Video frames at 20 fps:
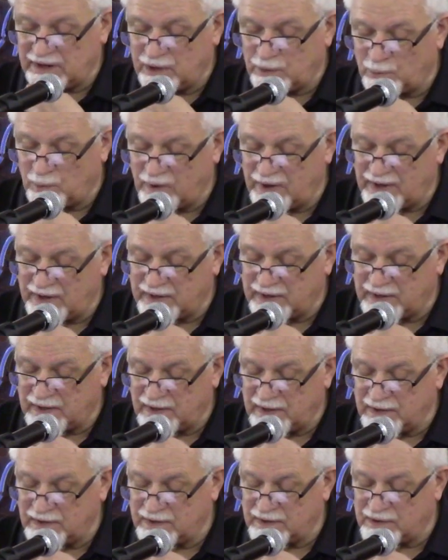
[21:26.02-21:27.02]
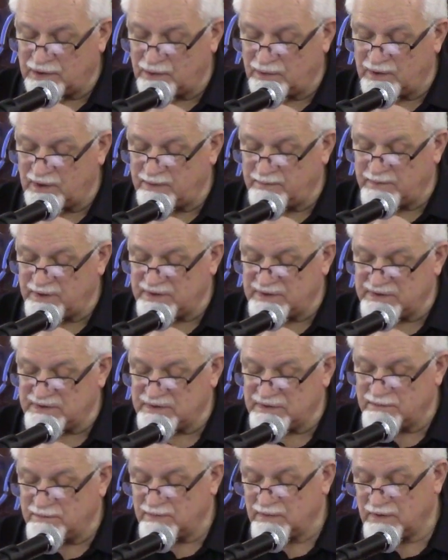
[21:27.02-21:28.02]
eradicate their
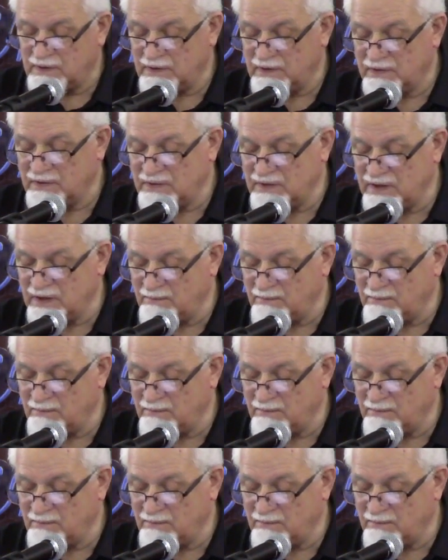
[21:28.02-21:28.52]
enemies. The